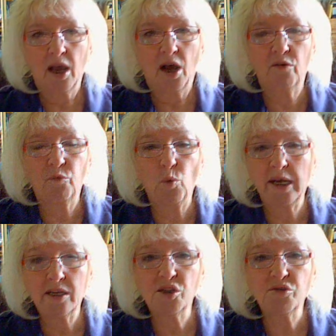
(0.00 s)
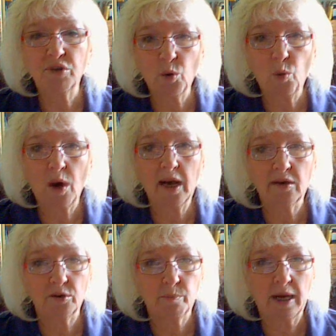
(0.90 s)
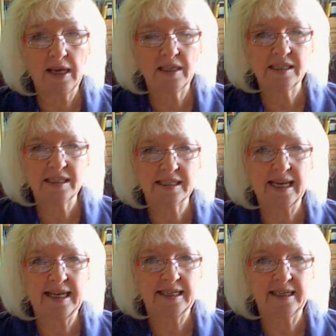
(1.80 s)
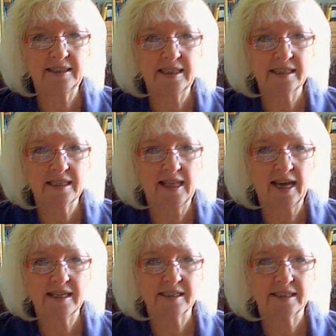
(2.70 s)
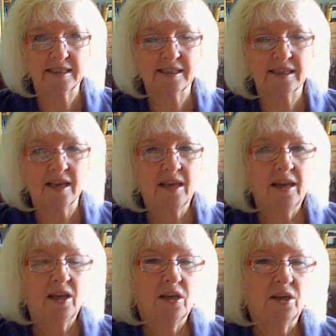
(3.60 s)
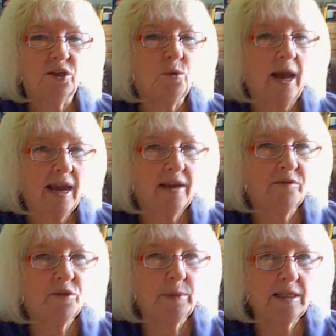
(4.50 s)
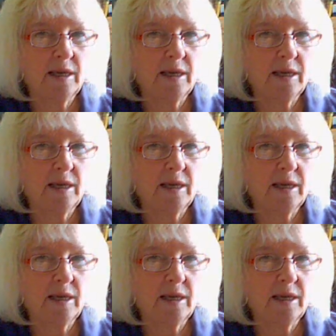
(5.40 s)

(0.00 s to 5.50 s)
of what is required by the state in these classes, you have to be